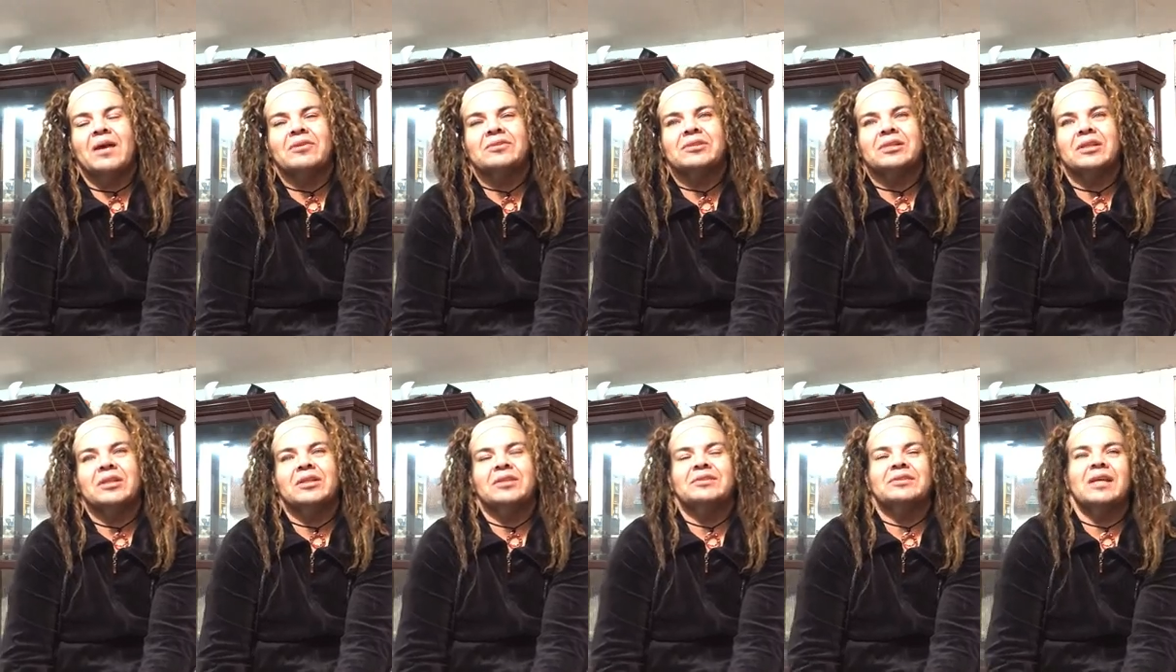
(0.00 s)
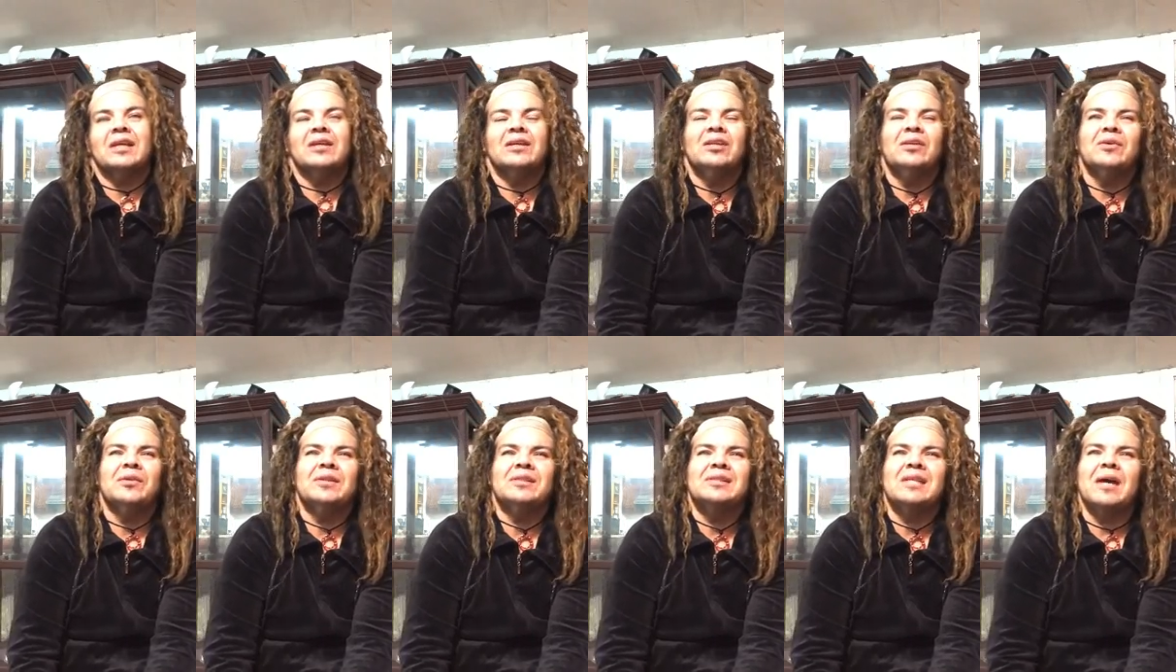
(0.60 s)
And I was telling her, I was
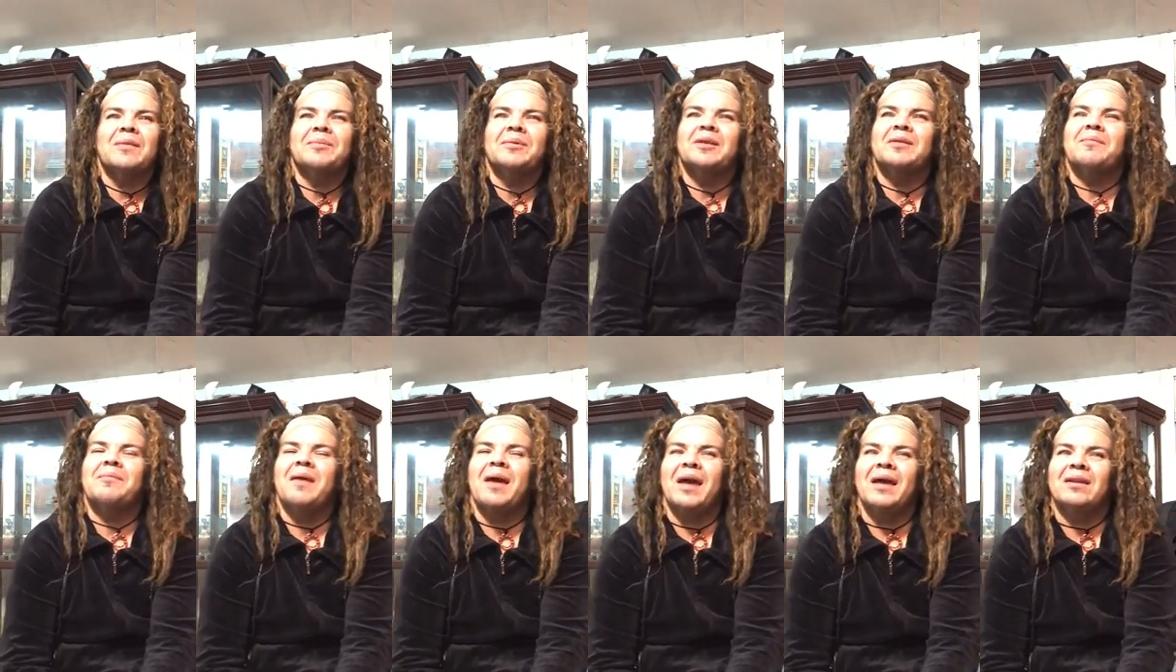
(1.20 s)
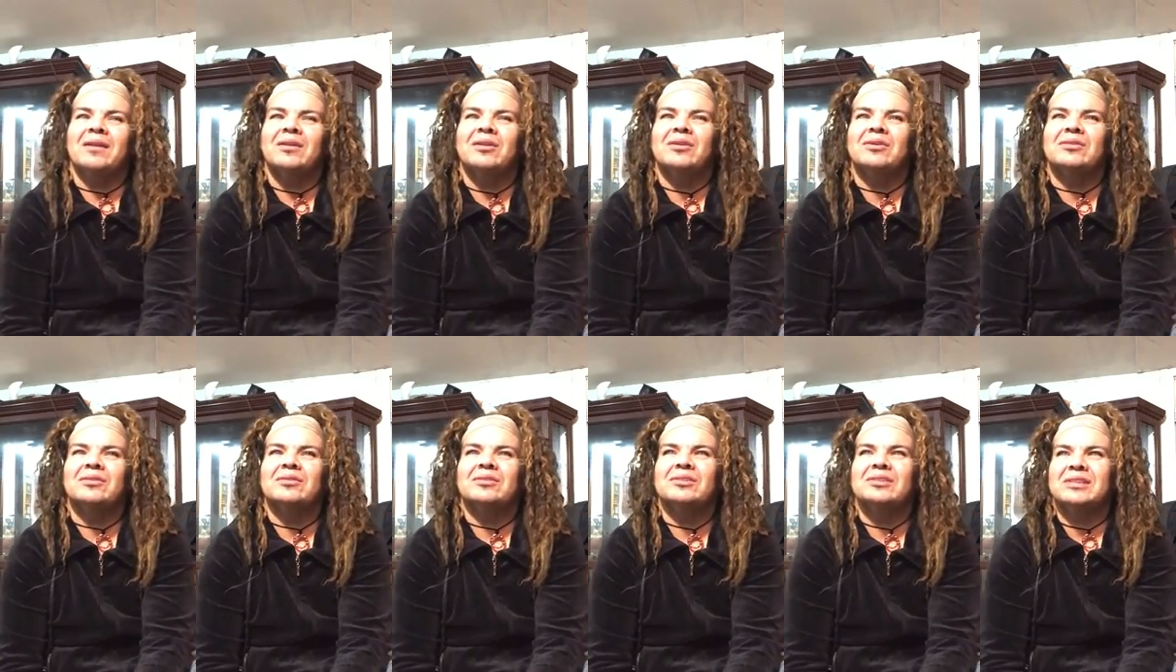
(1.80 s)
like, this happened, and
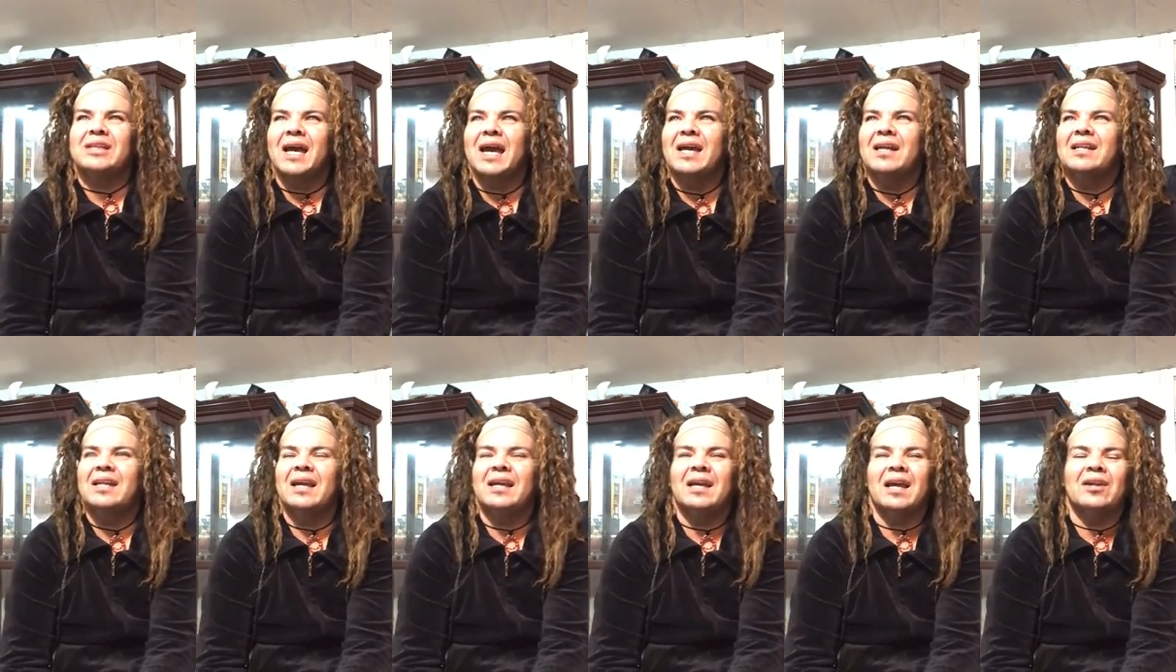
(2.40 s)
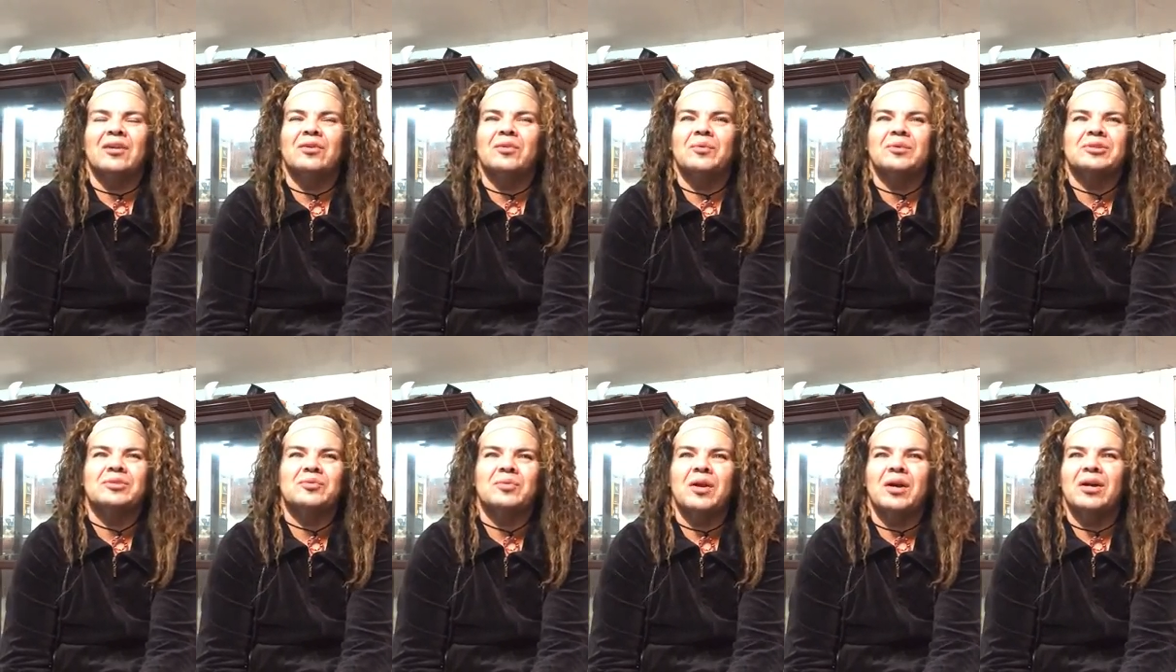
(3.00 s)
Matt looked sad. Like, I
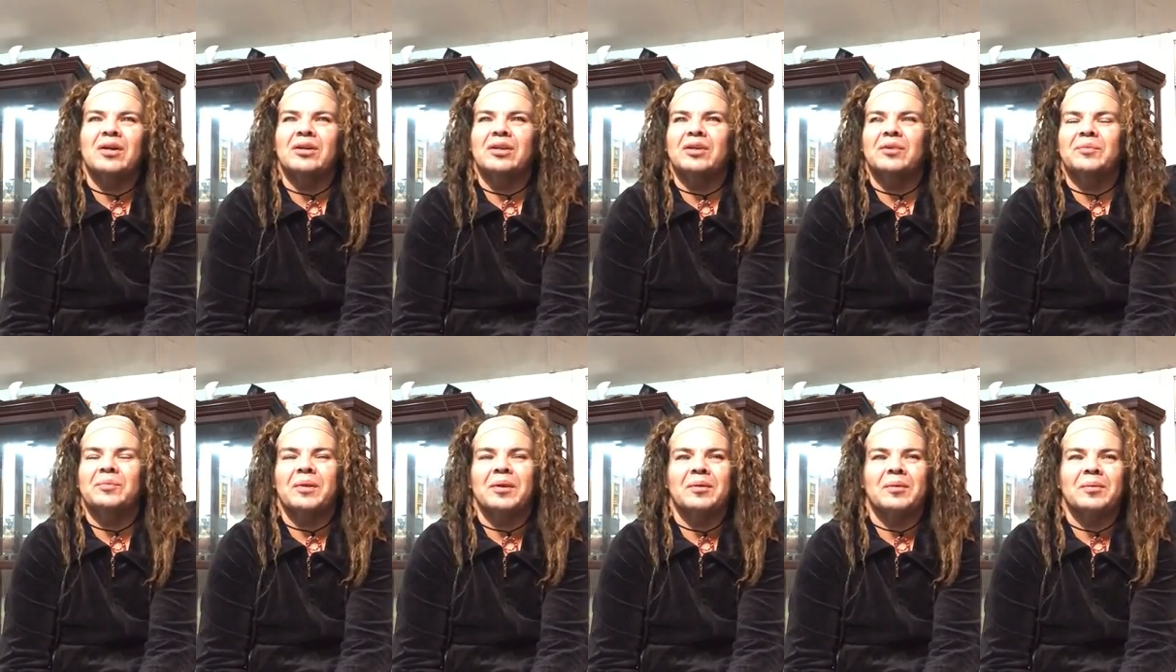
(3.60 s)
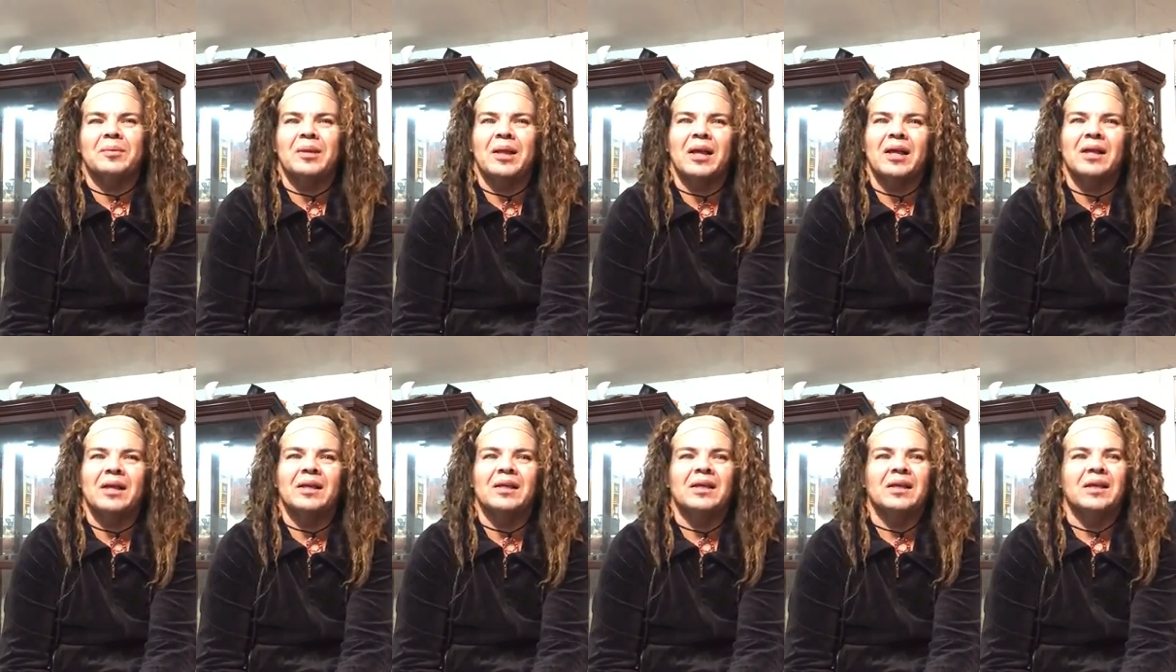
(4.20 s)
don't know what's wrong, blah, blah,
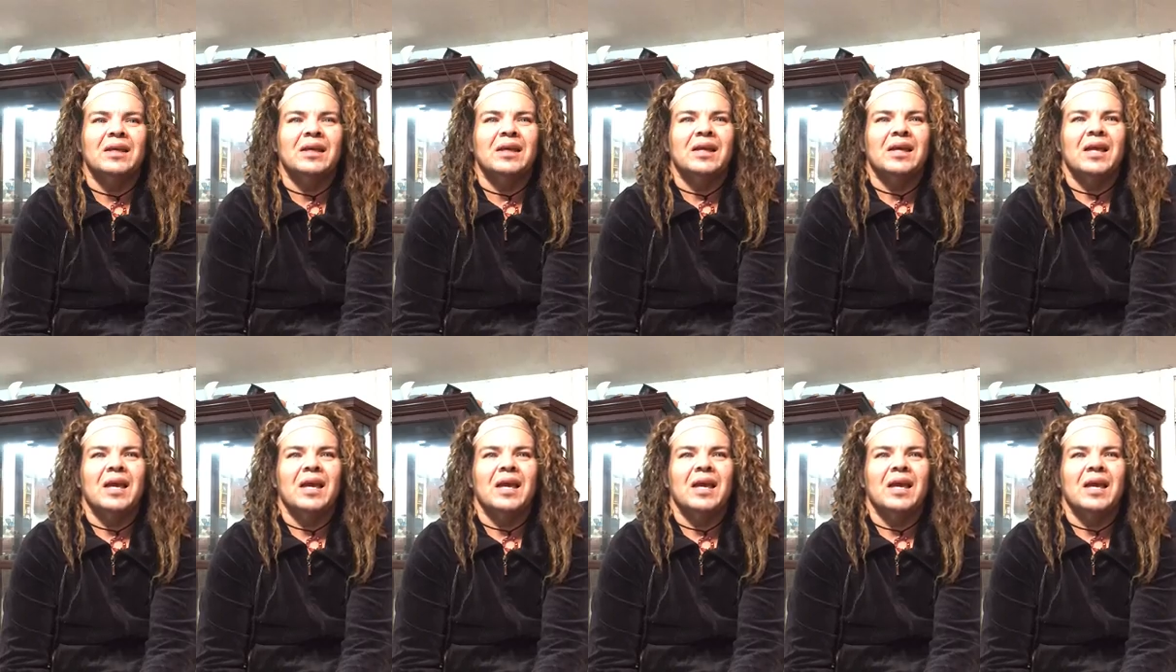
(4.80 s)
blah.